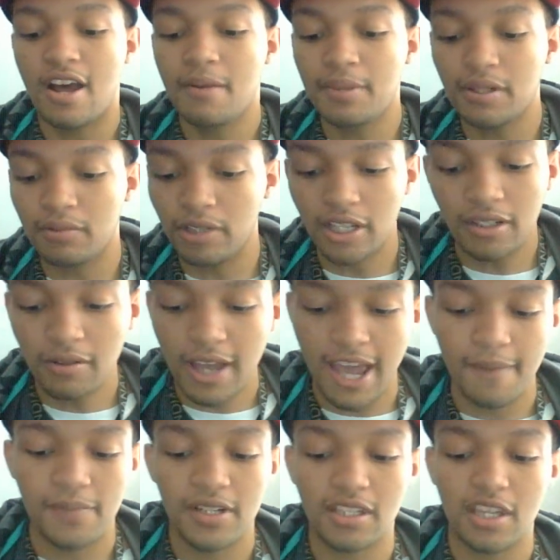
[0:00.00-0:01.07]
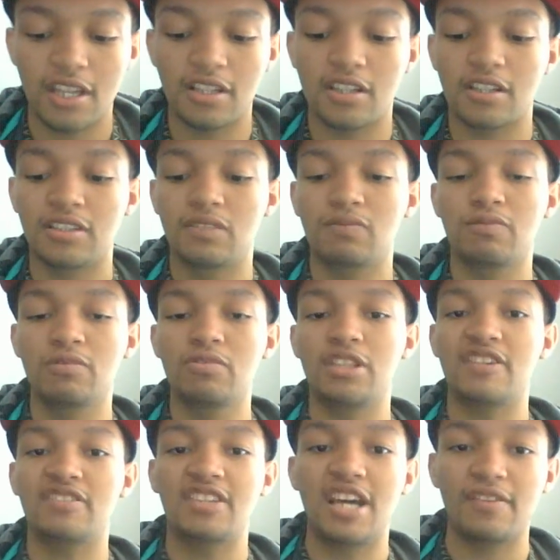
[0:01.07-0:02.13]
But it'll happen again because
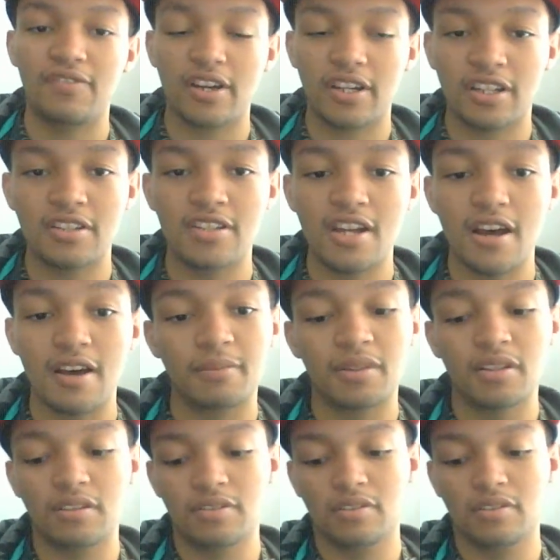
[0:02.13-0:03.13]
Rusev's that fucking dumb.